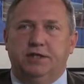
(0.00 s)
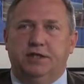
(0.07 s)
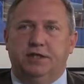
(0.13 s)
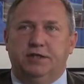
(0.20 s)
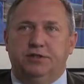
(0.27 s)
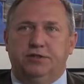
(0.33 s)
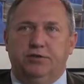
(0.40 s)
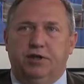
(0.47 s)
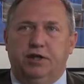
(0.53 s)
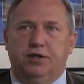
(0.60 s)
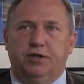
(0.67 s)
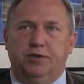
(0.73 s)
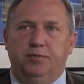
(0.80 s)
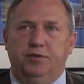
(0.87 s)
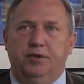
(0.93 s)
to a lot
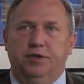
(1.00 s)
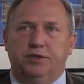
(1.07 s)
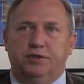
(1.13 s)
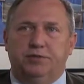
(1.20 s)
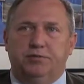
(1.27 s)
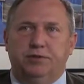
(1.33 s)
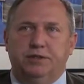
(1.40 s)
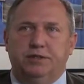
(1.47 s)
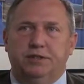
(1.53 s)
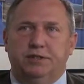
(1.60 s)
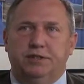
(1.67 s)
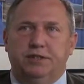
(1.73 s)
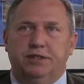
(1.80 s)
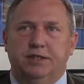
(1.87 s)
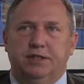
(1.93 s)
of communities and
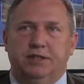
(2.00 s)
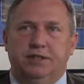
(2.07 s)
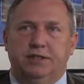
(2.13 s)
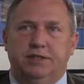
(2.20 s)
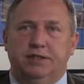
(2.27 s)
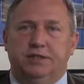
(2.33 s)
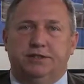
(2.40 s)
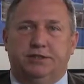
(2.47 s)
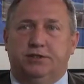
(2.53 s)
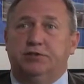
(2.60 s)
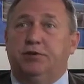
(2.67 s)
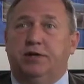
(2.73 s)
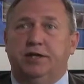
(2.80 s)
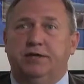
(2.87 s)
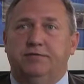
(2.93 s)
region is our
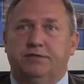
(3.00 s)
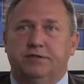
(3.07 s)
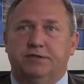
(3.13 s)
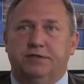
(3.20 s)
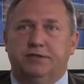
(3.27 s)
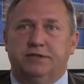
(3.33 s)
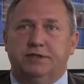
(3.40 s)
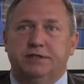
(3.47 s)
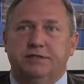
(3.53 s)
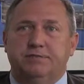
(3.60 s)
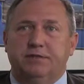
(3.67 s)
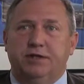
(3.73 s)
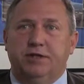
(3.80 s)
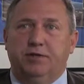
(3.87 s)
training facilities.